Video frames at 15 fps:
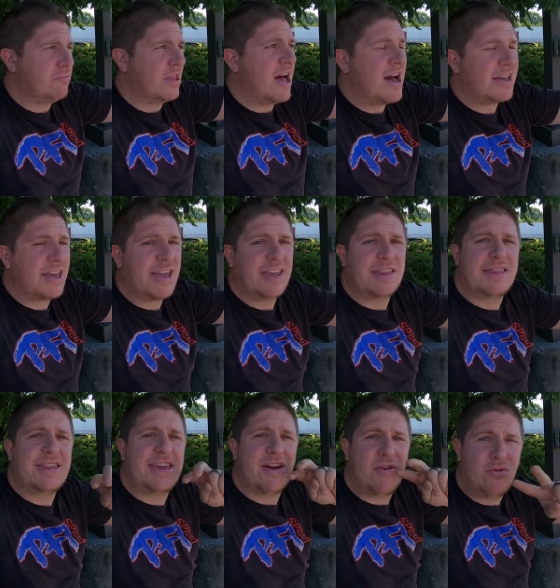blocking
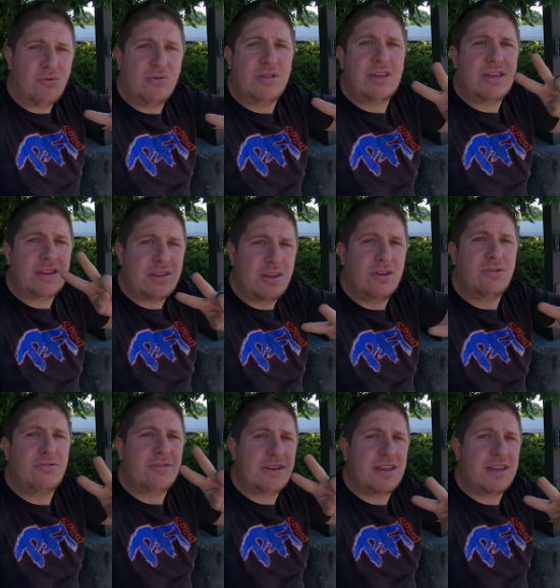the only two